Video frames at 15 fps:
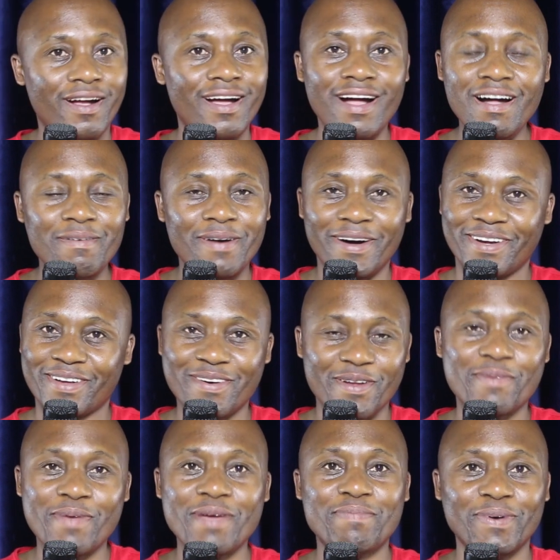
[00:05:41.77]
Come on,
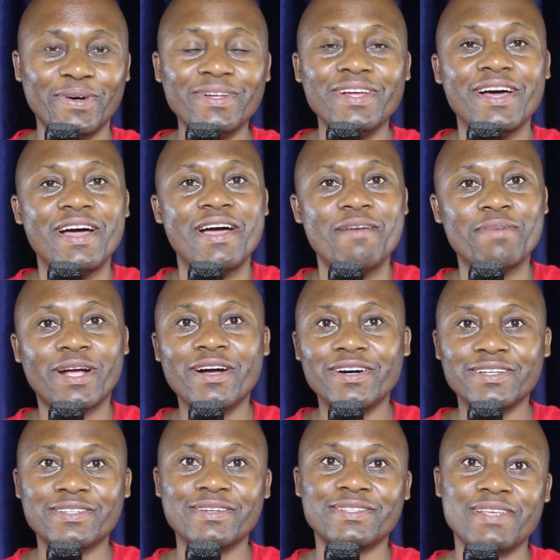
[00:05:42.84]
good people,
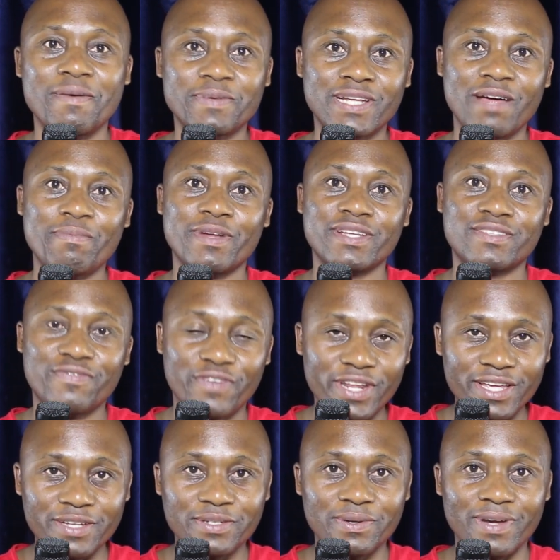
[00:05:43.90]
because to subscribe it is
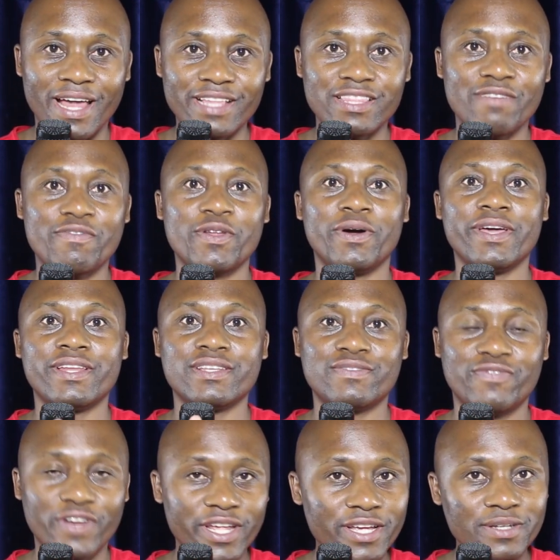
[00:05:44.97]
free, to like the video it is
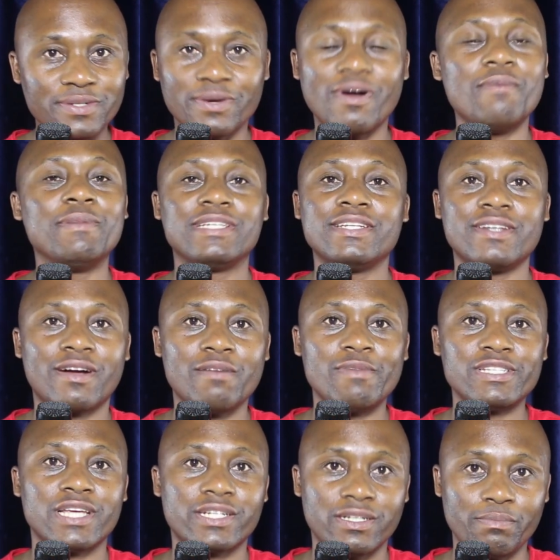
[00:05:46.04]
free, to comment in the
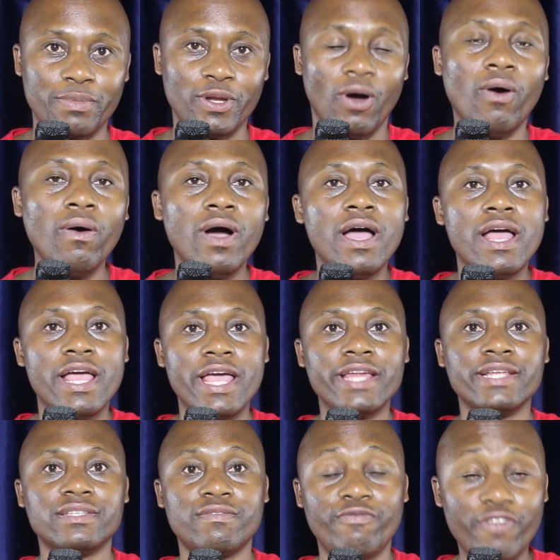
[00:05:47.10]
comment section below it
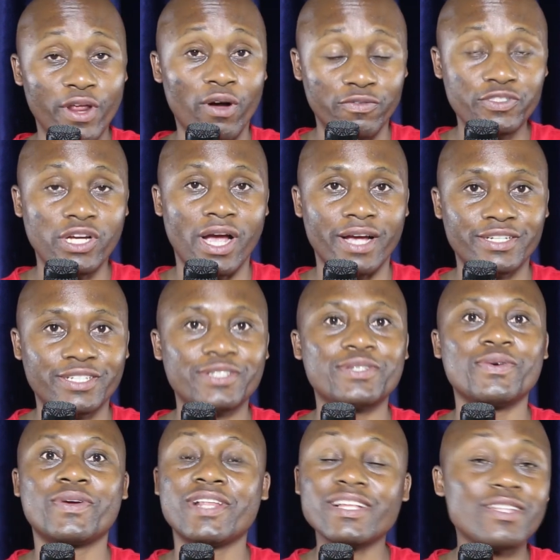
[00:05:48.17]
is free of charge,
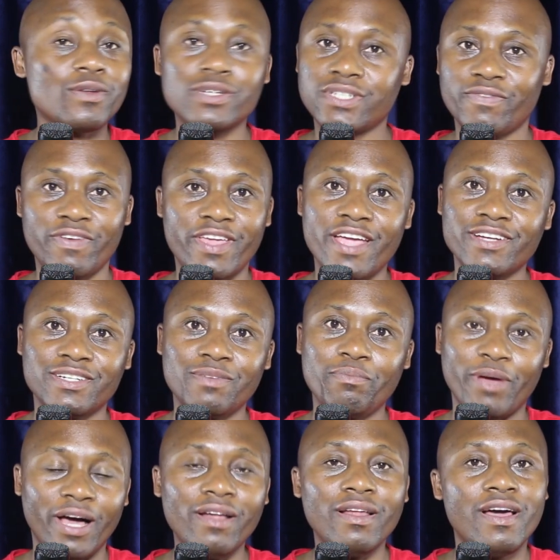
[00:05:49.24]
to click the notification
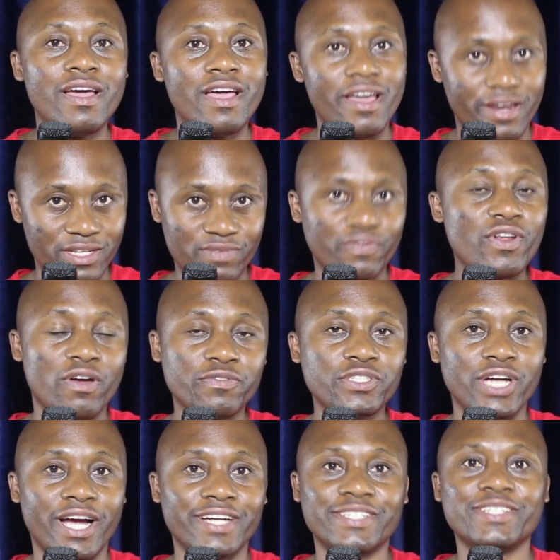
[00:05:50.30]
bell it is free of
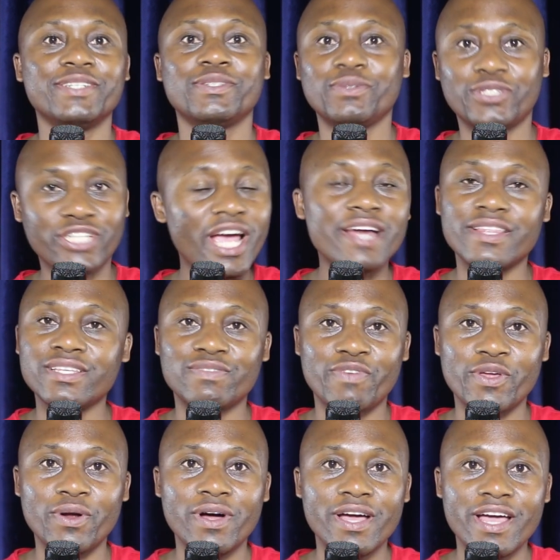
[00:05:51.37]
charge, to share this
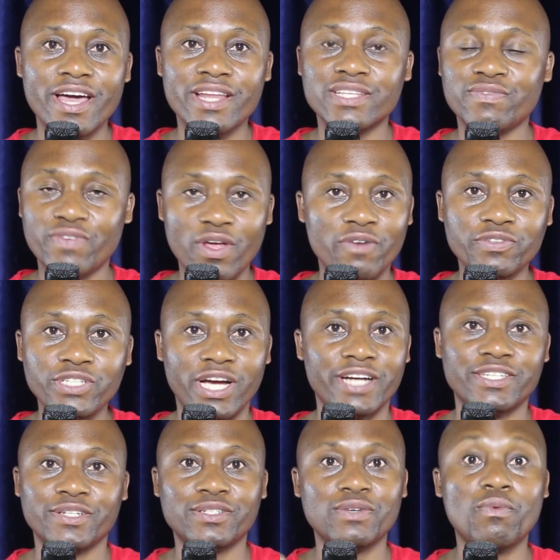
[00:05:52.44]
video it is free of
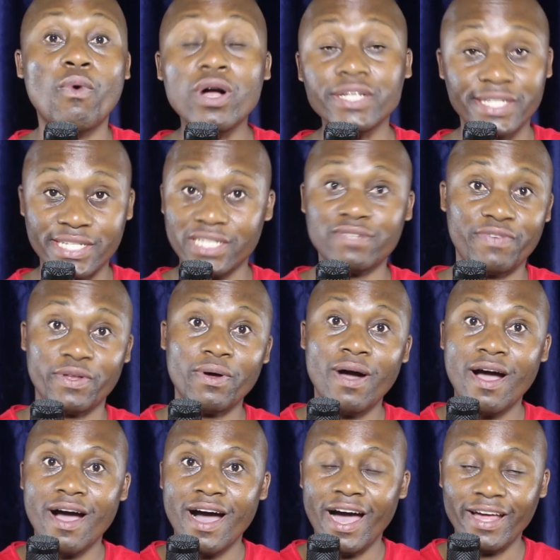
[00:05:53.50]
charge, to watch this video
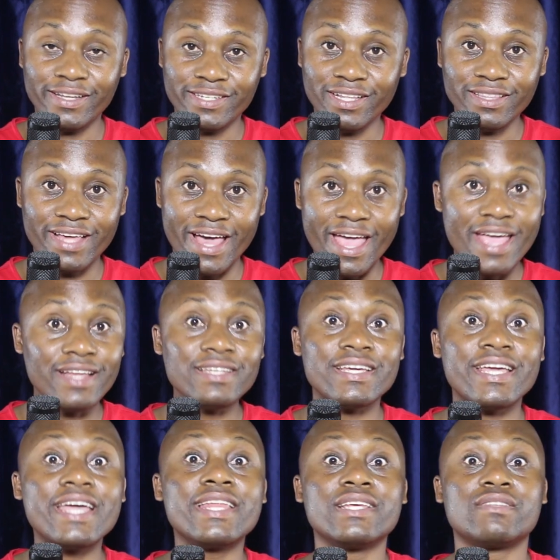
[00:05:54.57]
until the end
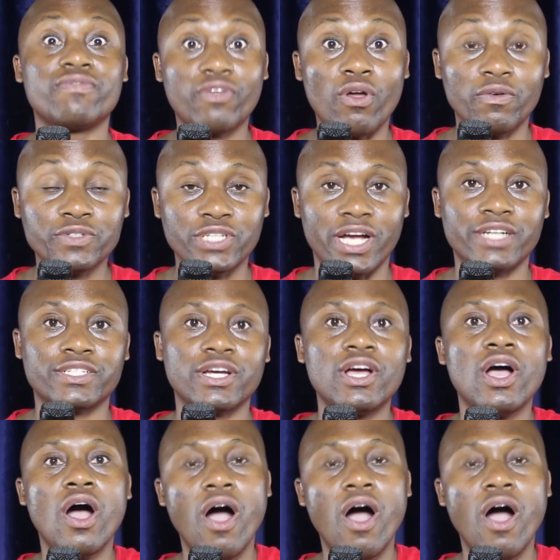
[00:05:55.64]
it is free of charge.